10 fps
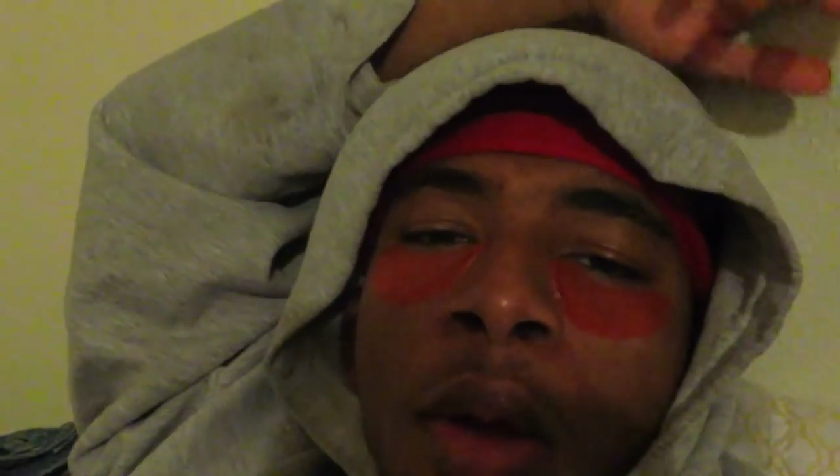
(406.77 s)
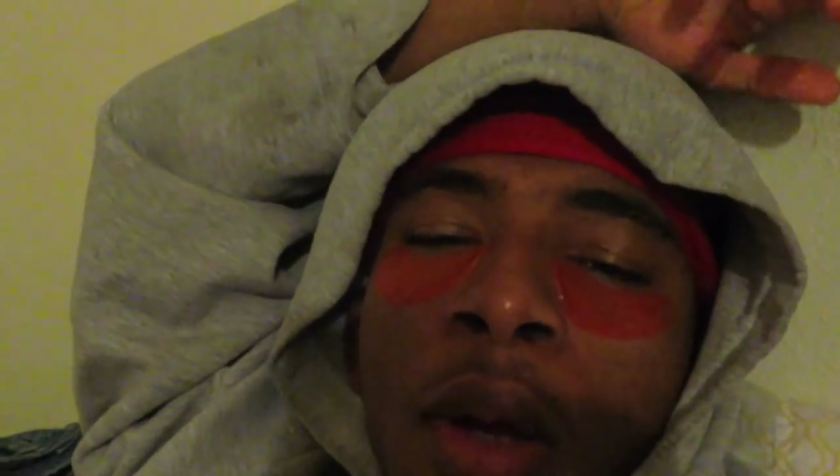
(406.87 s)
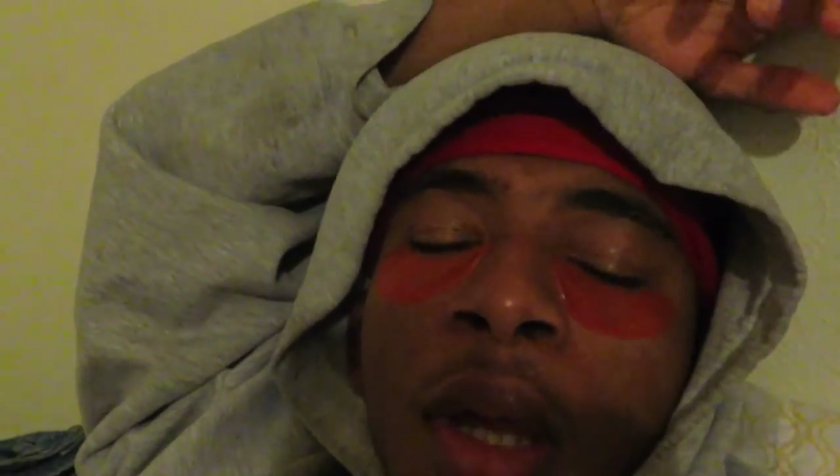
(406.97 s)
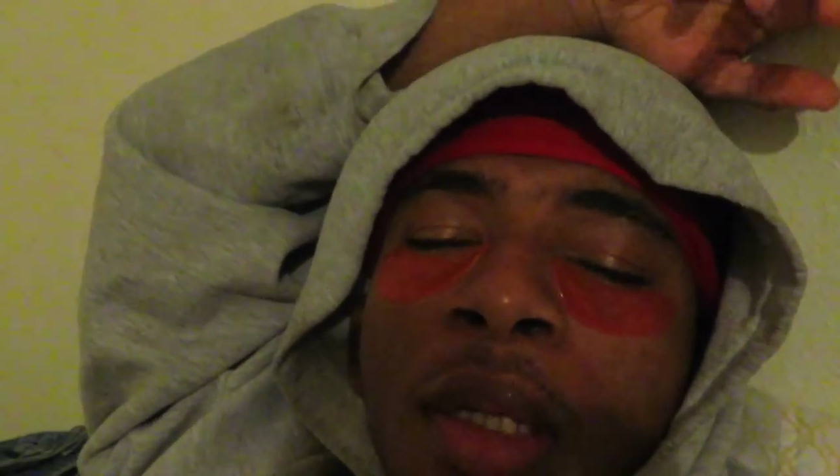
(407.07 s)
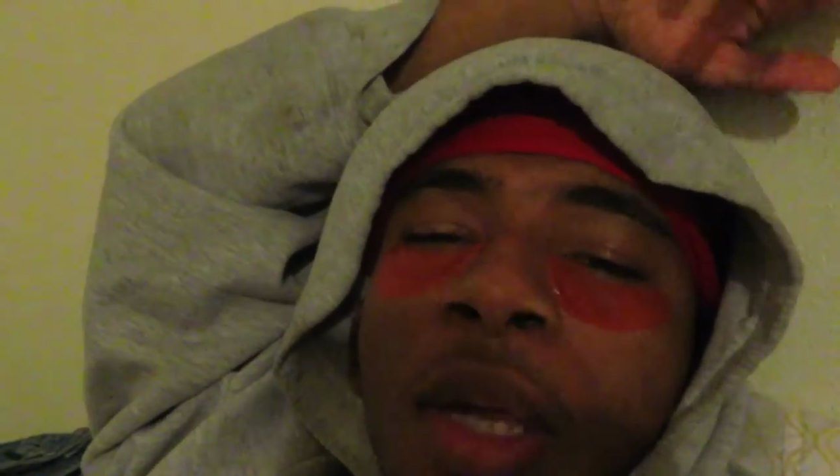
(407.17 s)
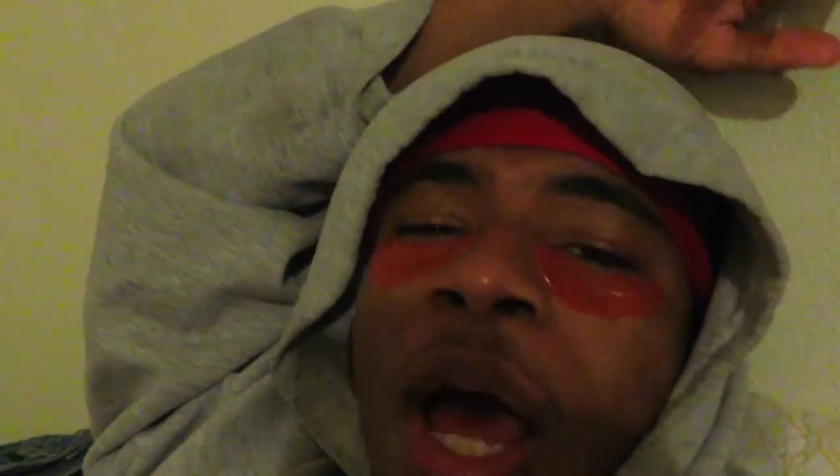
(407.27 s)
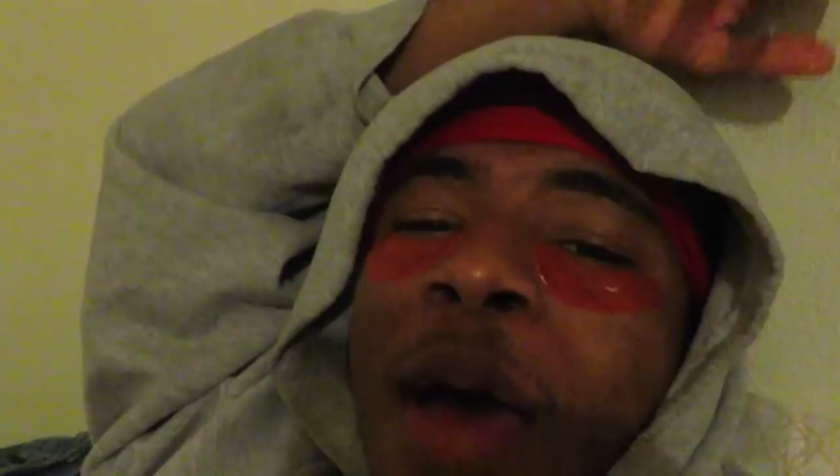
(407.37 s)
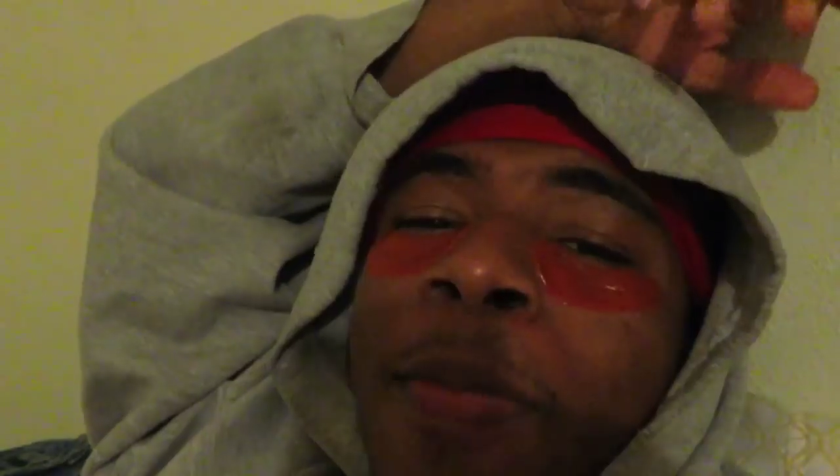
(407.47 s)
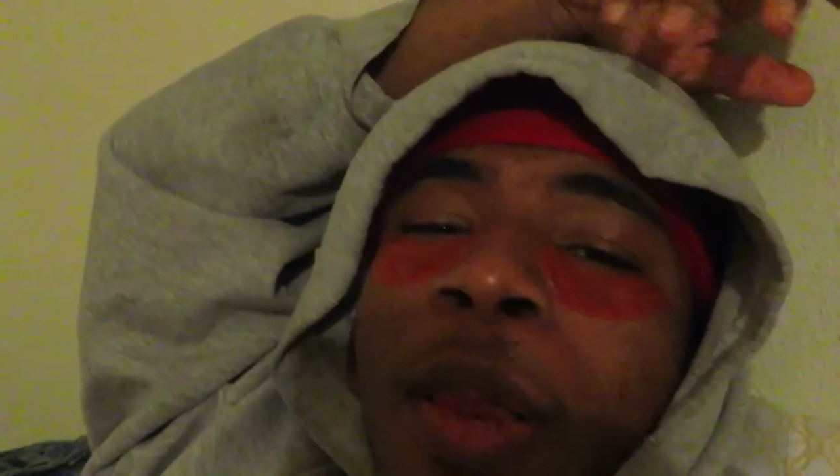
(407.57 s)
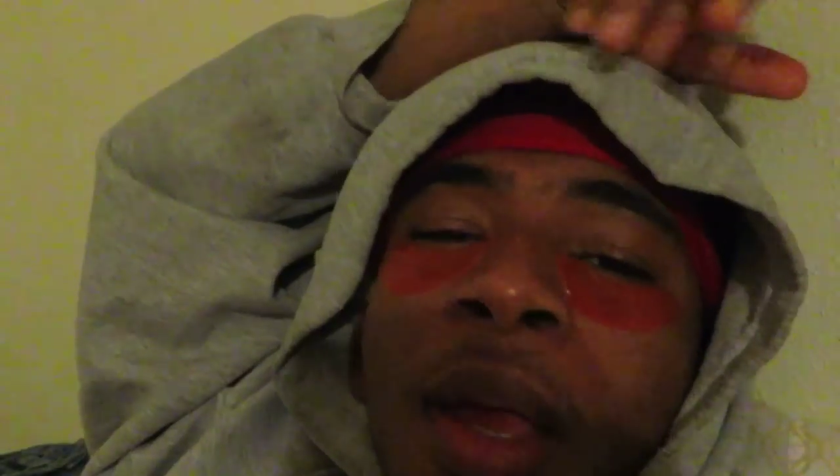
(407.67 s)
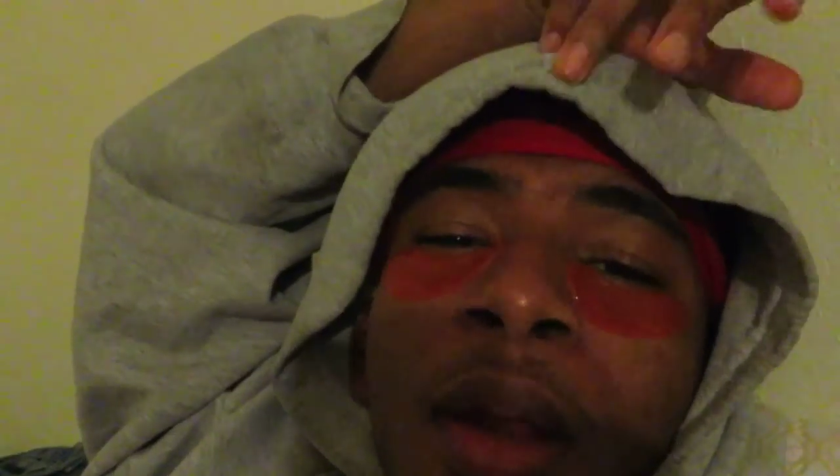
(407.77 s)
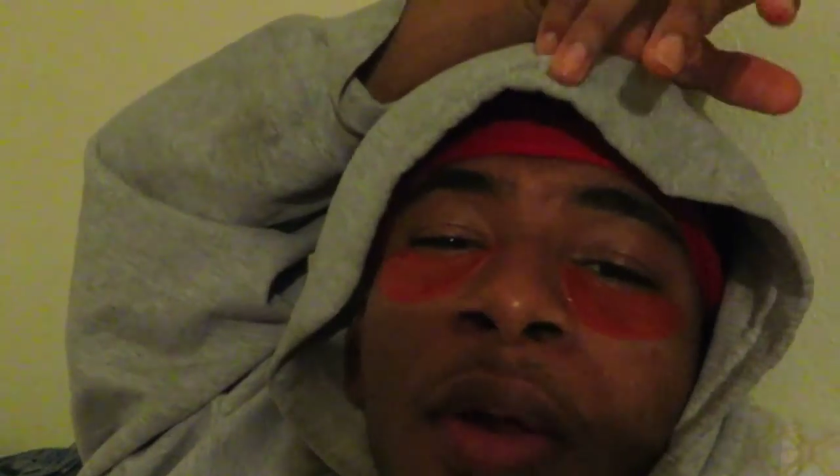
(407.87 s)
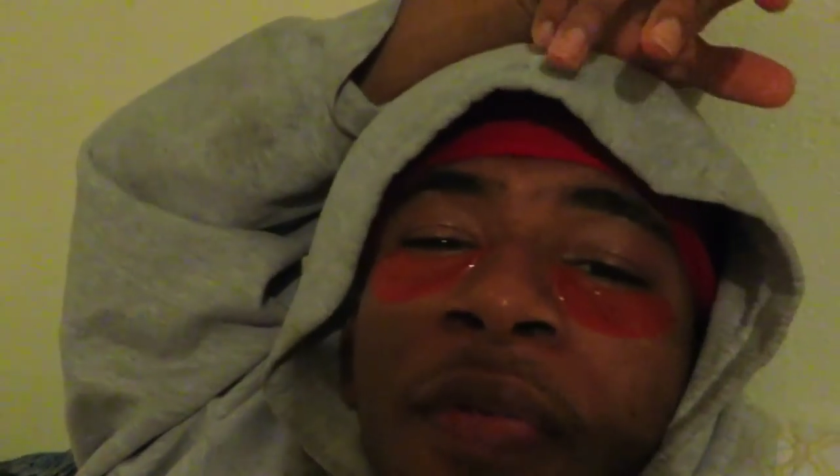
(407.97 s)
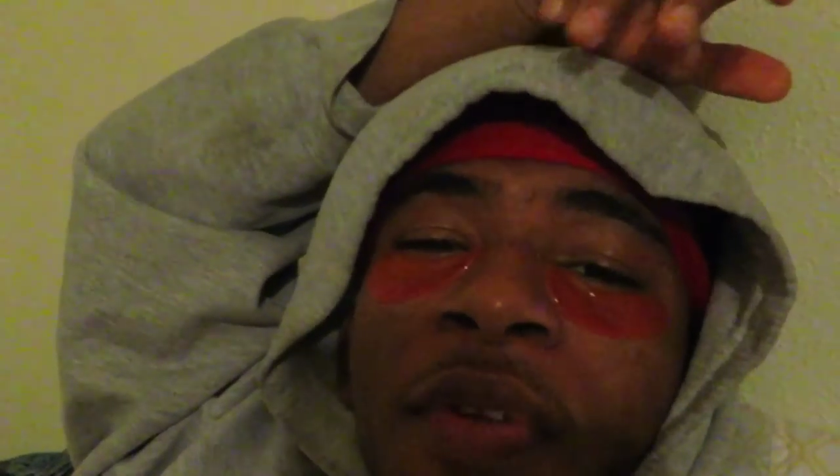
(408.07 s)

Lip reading: Okay, I planned on